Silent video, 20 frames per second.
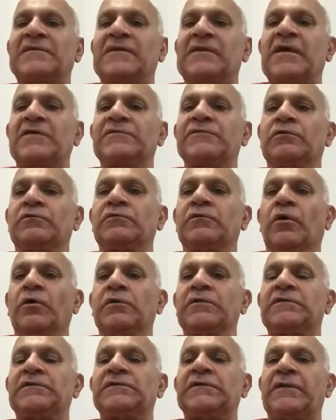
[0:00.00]
class on
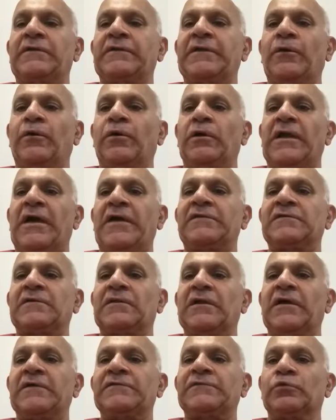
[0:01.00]
Sunday or last
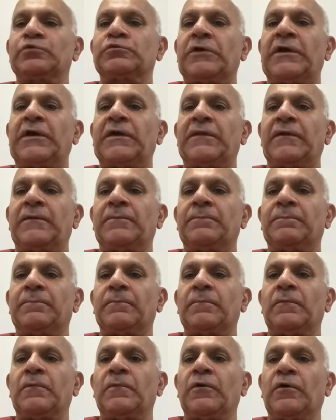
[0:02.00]
class altogether?
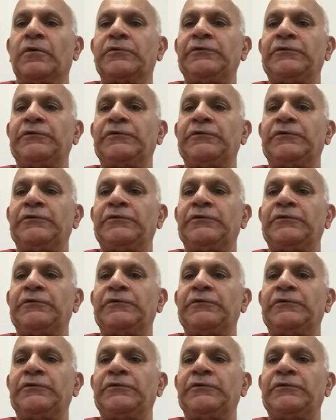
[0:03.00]
On